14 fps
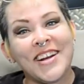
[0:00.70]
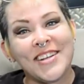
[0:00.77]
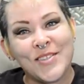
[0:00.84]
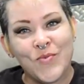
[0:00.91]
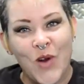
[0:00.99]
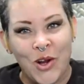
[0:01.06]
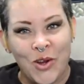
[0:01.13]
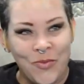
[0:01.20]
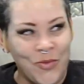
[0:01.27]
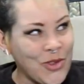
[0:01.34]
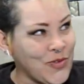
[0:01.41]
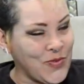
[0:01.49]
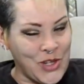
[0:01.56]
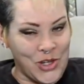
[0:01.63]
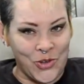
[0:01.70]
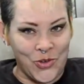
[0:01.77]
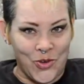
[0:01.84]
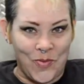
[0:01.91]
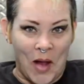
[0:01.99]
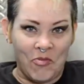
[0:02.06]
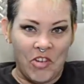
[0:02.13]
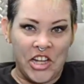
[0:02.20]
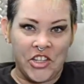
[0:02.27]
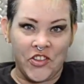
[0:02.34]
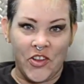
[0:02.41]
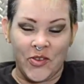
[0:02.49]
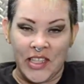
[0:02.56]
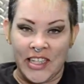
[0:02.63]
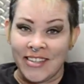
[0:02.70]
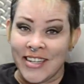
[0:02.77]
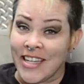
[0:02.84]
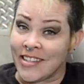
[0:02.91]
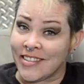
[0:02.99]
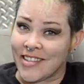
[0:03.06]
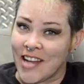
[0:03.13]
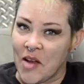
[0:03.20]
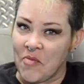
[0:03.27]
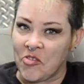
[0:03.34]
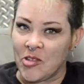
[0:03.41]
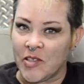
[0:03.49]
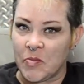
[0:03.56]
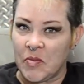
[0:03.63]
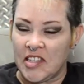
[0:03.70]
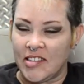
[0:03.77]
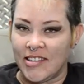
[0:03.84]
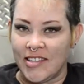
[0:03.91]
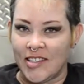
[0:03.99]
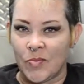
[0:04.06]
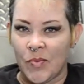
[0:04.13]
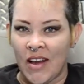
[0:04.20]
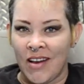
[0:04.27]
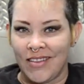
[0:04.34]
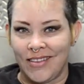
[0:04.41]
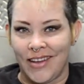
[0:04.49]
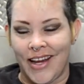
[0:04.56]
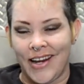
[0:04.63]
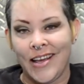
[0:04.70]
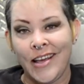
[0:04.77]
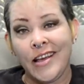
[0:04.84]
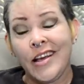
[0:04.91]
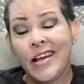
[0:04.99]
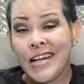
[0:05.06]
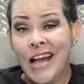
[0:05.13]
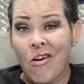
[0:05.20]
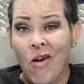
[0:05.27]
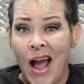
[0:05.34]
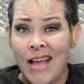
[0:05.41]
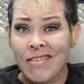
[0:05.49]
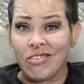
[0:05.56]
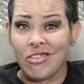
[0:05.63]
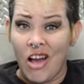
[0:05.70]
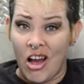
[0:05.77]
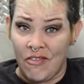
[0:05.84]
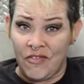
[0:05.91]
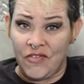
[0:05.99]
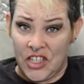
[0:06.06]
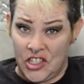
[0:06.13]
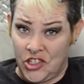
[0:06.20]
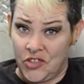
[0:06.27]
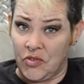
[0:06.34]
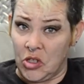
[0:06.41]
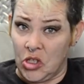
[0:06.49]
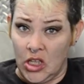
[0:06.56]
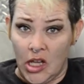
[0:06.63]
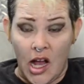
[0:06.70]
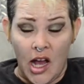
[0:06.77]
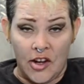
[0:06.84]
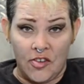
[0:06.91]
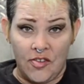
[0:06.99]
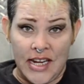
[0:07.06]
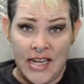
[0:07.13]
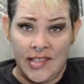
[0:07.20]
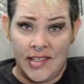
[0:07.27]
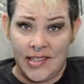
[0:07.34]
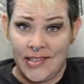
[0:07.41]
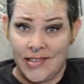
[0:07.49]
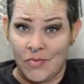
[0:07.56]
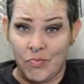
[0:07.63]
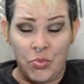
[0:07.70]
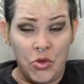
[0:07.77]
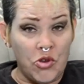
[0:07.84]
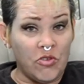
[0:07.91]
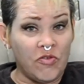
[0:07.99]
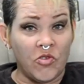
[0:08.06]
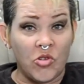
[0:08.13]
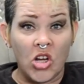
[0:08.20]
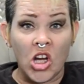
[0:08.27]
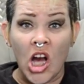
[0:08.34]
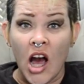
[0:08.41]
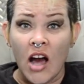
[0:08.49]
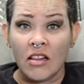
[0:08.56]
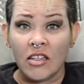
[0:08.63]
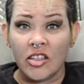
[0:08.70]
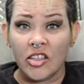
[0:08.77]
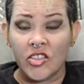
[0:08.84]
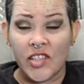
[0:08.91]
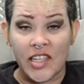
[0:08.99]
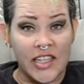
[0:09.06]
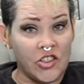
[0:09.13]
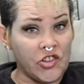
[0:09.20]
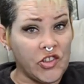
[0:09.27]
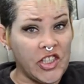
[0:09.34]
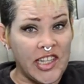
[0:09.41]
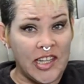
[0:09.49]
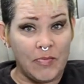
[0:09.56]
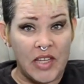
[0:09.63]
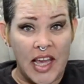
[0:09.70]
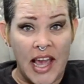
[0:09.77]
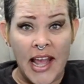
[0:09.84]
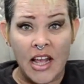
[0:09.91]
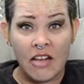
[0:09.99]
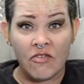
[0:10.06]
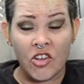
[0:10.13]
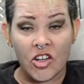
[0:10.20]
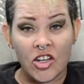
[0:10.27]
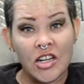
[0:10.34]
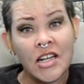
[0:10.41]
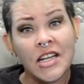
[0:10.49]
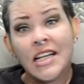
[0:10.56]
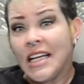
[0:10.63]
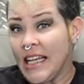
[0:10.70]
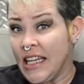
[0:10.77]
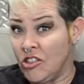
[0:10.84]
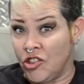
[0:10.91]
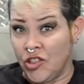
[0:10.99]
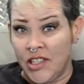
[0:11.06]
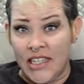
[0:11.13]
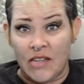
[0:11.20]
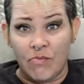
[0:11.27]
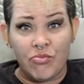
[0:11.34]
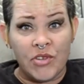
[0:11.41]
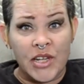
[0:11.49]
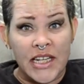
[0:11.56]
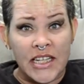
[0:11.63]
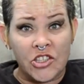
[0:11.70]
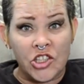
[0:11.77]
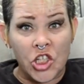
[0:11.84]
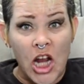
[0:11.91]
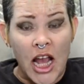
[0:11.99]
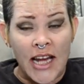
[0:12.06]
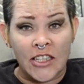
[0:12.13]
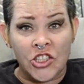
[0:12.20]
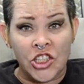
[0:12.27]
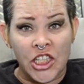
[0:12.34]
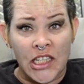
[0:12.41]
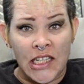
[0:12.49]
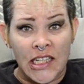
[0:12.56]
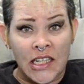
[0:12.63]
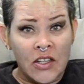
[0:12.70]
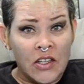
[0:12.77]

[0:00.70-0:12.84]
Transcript: guys, and welcome to the Fish Room. I'm Rachel O'Leary, and it's time for a species spotlight. Now, I love fish for a lot of reasons. Beautiful colors, interesting behavior, interesting breeding strategy,